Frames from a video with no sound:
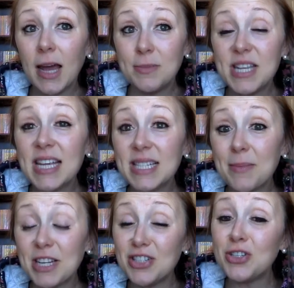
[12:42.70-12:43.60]
take
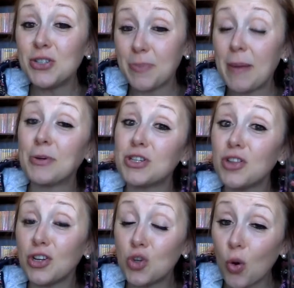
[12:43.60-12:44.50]
somebody's newspaper
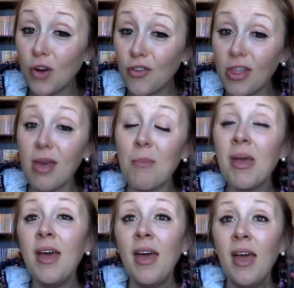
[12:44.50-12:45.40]
to their door for them.
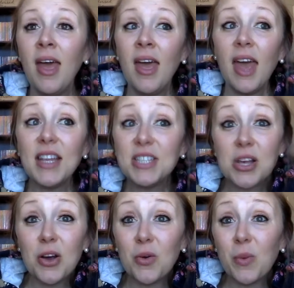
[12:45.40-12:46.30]
And
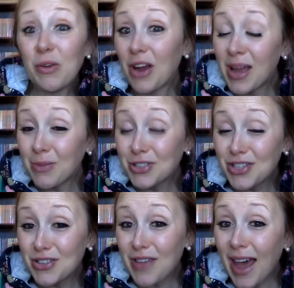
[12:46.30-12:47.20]
so we were able
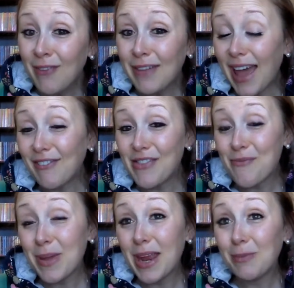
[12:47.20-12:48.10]
to do that. We
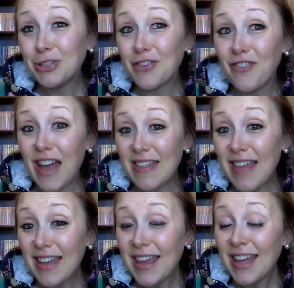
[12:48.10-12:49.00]
haven't been able to find
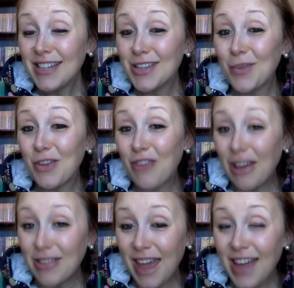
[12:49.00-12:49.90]
that yet. So we
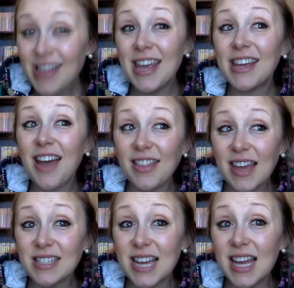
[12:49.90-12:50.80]
found that, got
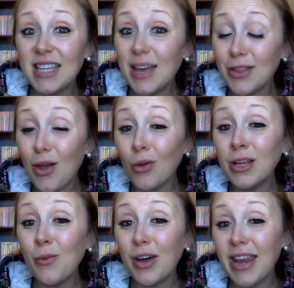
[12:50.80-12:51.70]
that done. Now the
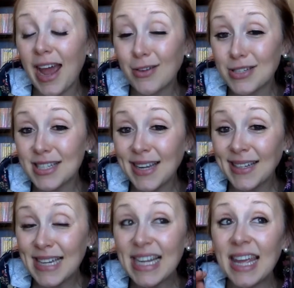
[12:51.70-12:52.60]
only one
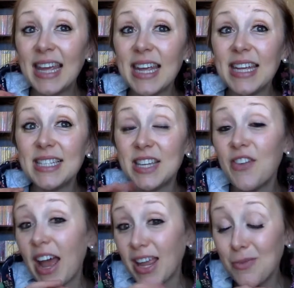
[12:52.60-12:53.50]
outstanding is to
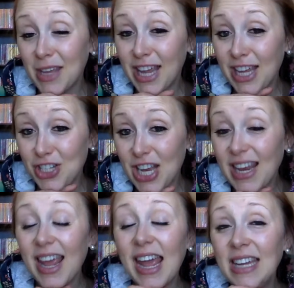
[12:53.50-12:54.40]
vacuum the
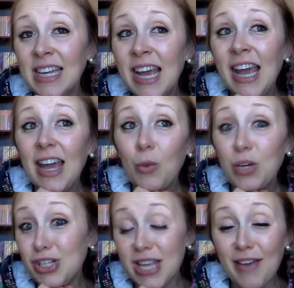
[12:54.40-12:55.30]
kitchen. And
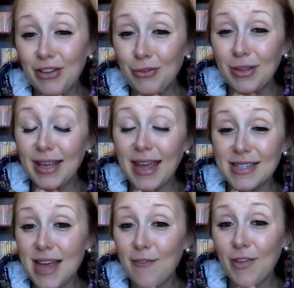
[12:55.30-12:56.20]
we just haven't really
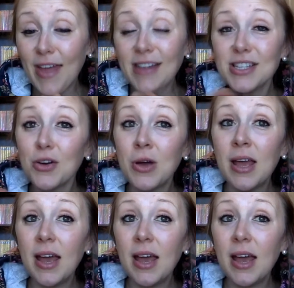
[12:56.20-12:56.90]
had time for that. So